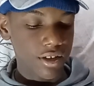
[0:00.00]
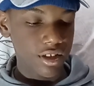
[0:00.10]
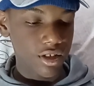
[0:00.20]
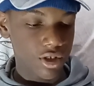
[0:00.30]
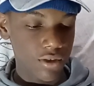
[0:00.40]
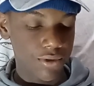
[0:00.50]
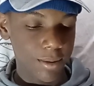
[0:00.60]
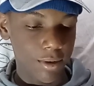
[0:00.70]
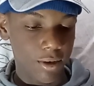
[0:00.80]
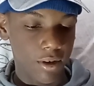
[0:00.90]
International
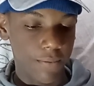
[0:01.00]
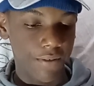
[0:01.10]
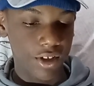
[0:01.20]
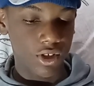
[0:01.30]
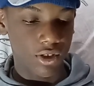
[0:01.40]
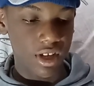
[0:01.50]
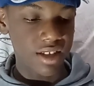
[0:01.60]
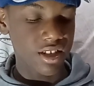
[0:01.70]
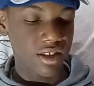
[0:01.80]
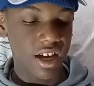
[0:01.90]
Framework Convention
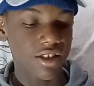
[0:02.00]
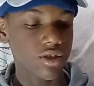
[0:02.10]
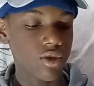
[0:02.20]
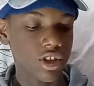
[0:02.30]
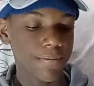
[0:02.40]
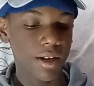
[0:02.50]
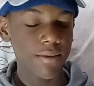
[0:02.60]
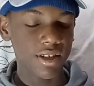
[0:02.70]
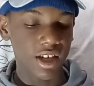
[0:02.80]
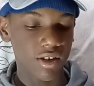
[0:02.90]
1992, the
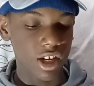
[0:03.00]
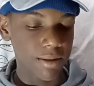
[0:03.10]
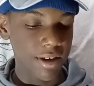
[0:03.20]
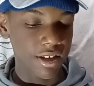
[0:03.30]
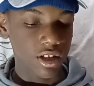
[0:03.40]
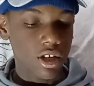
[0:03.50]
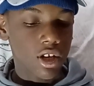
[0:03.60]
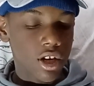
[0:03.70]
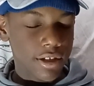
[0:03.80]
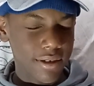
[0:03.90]
Paris Agreement
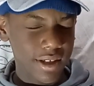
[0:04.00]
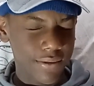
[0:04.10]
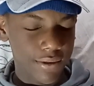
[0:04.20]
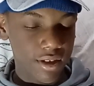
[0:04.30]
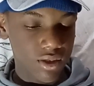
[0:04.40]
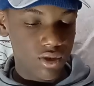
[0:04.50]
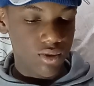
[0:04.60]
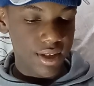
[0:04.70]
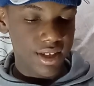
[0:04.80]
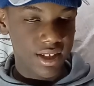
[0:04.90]
2015 to
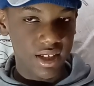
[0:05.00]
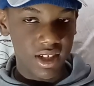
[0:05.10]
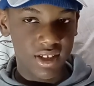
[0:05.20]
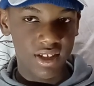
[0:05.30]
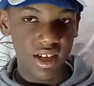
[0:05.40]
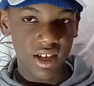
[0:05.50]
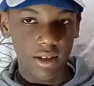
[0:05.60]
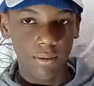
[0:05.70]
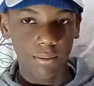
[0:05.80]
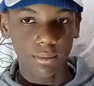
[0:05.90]

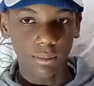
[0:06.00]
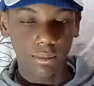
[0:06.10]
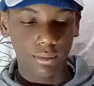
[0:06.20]
2016.